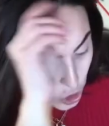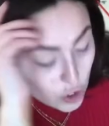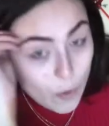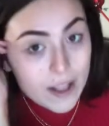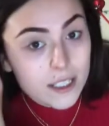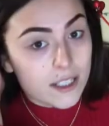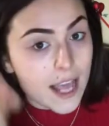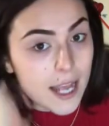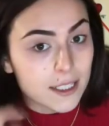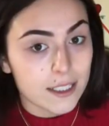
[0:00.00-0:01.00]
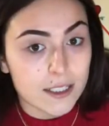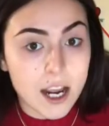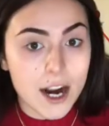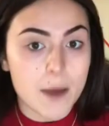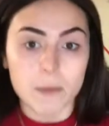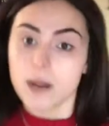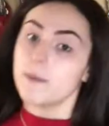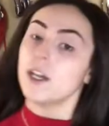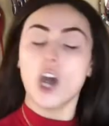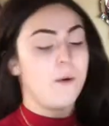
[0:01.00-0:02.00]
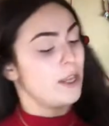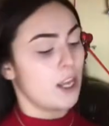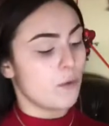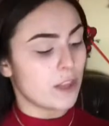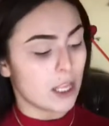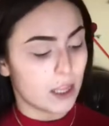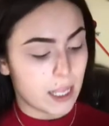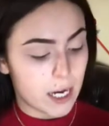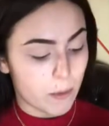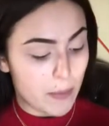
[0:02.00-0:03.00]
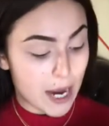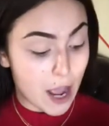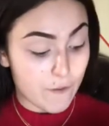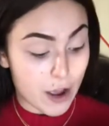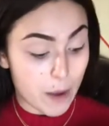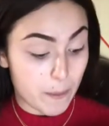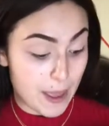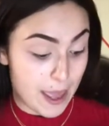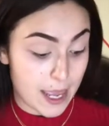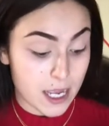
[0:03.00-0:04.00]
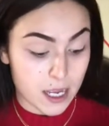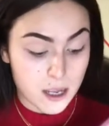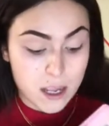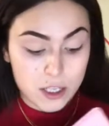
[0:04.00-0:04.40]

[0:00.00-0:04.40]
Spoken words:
So once that's done, I'm gonna be going in with a little bit of a pink.